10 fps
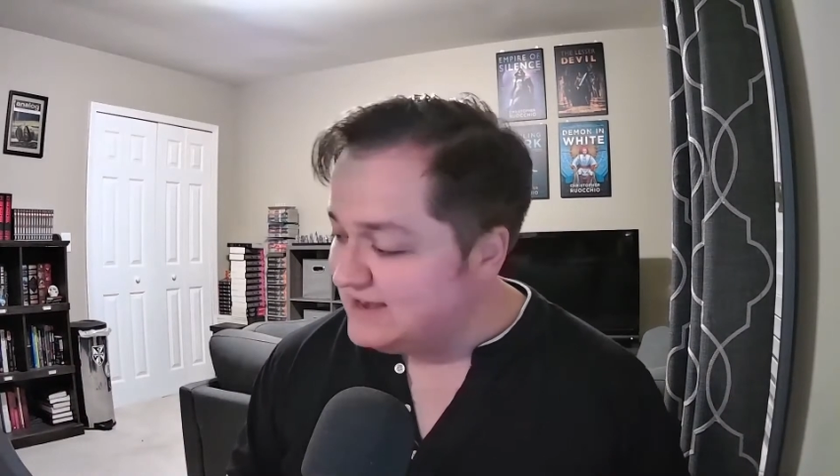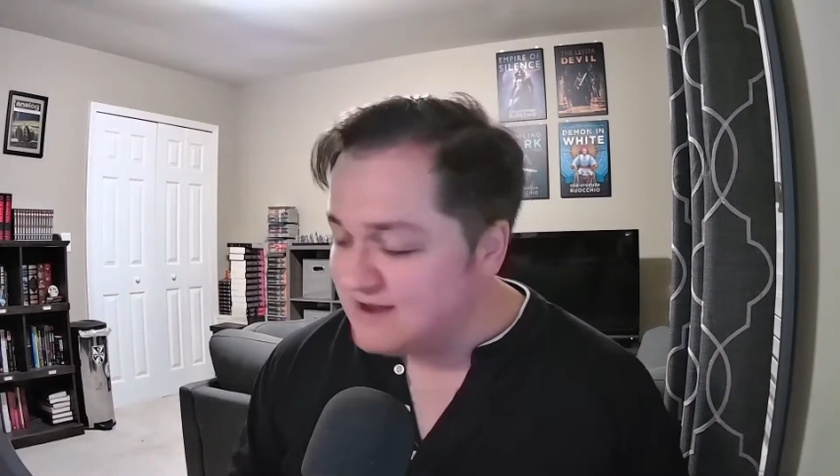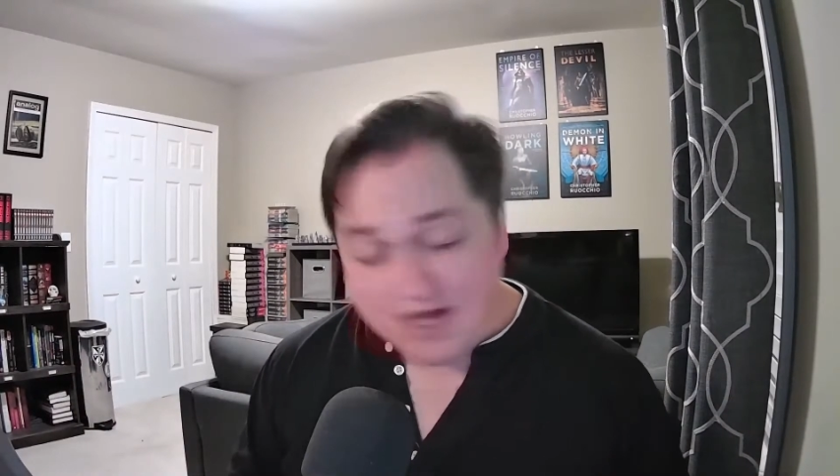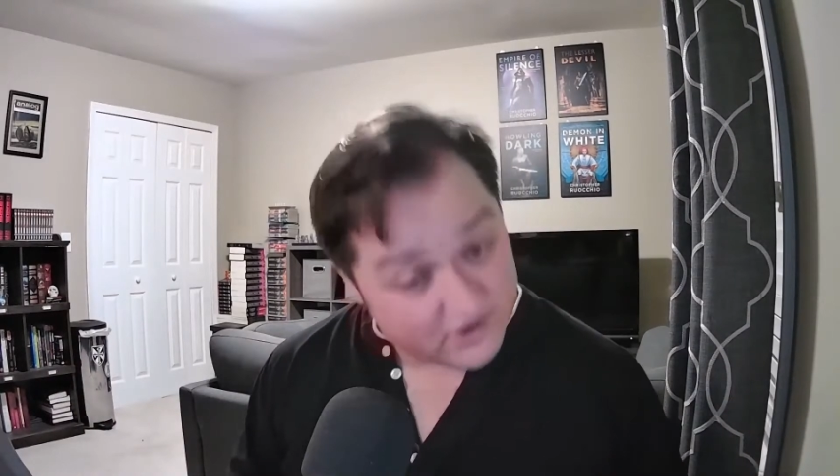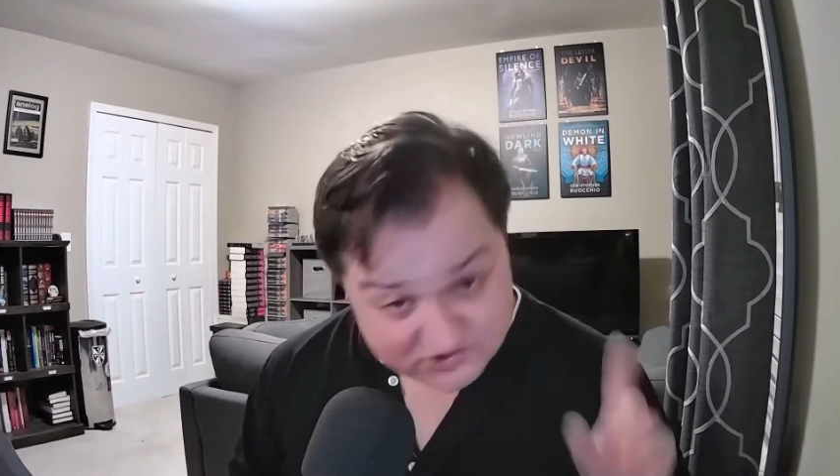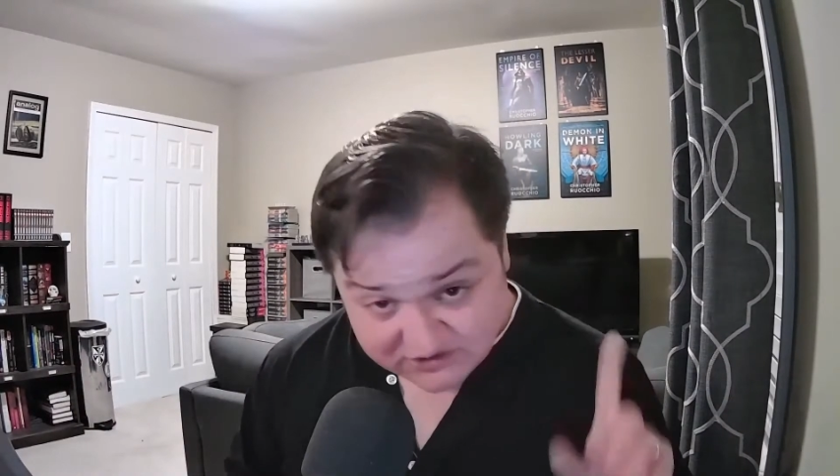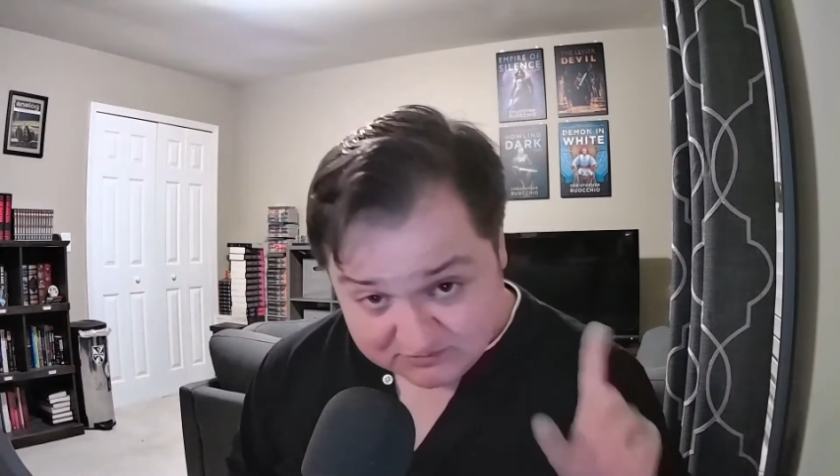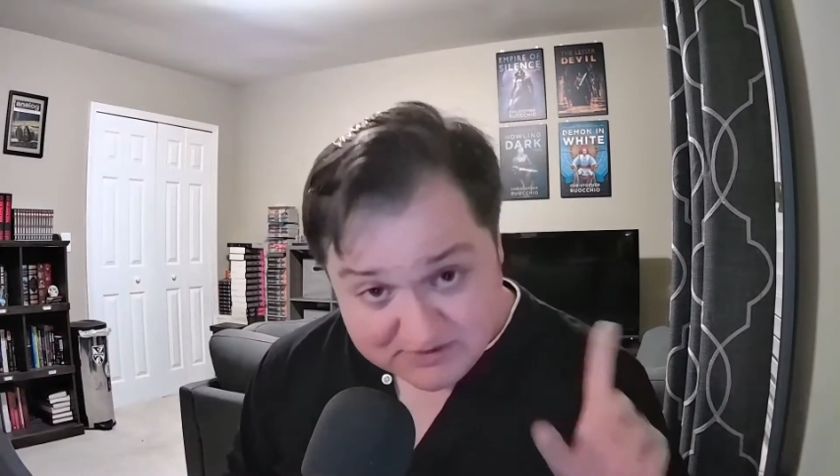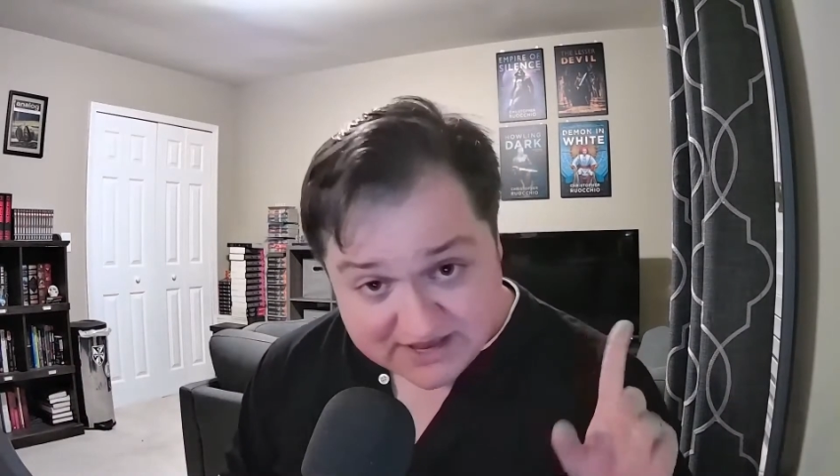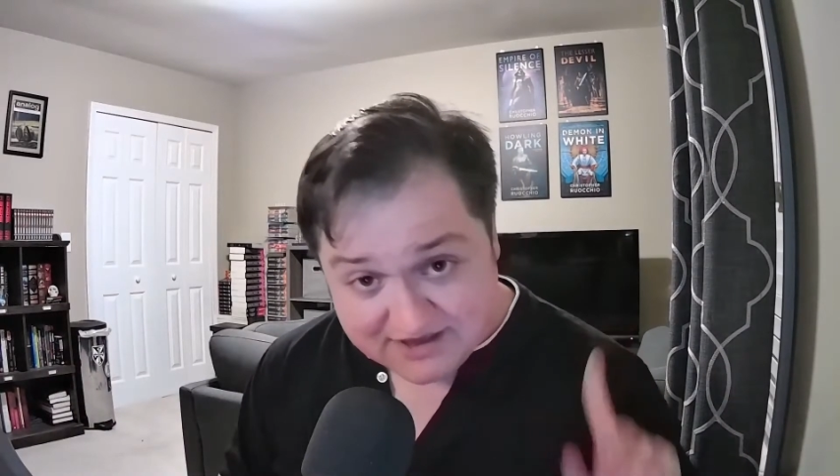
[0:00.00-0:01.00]
and not
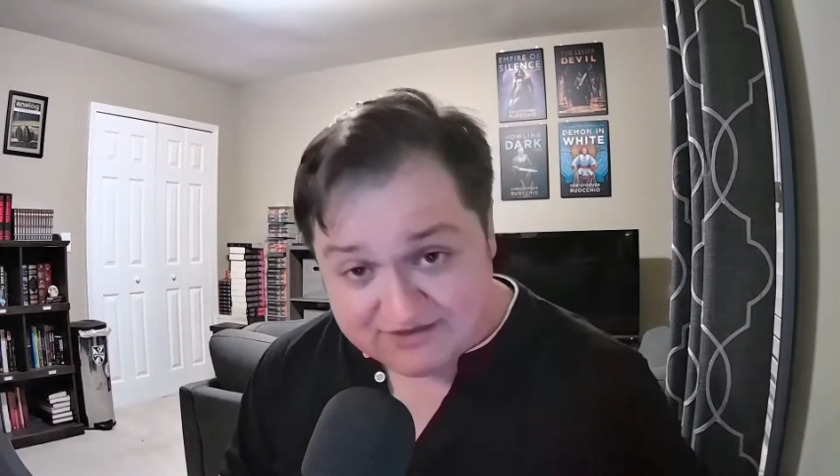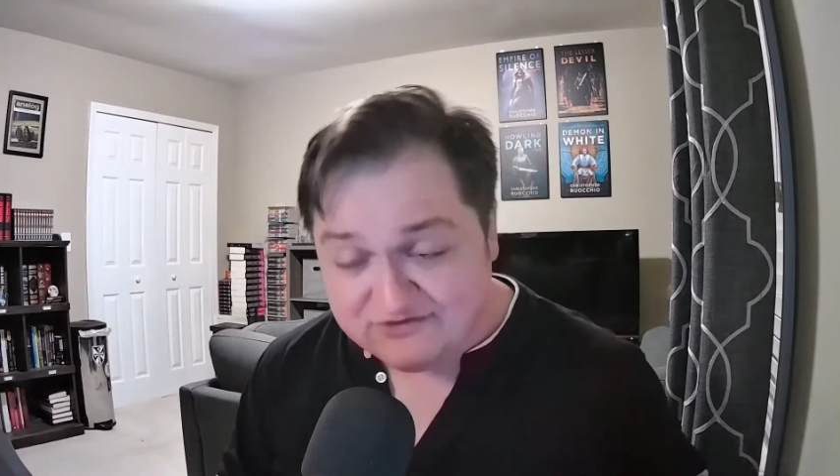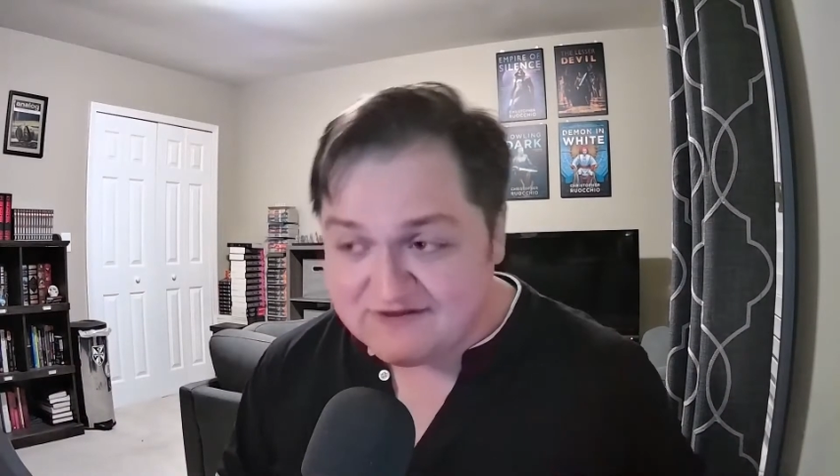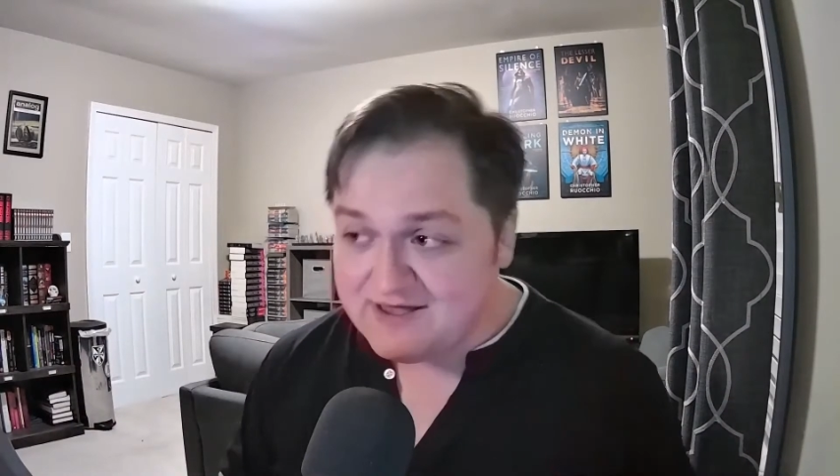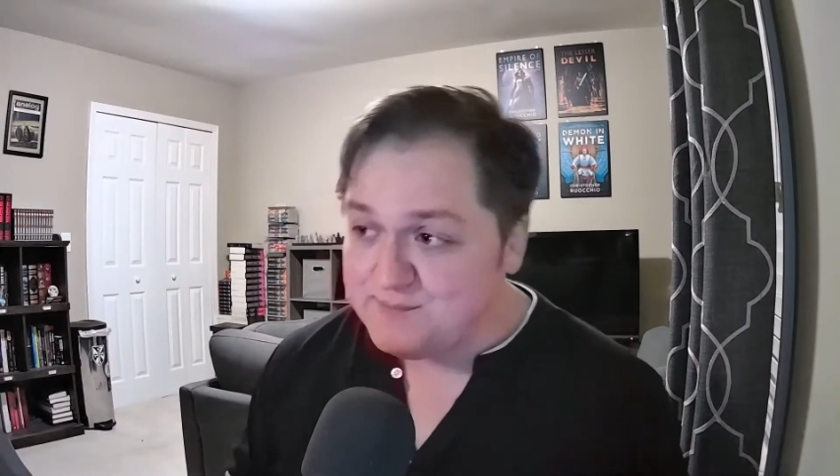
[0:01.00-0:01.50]
just because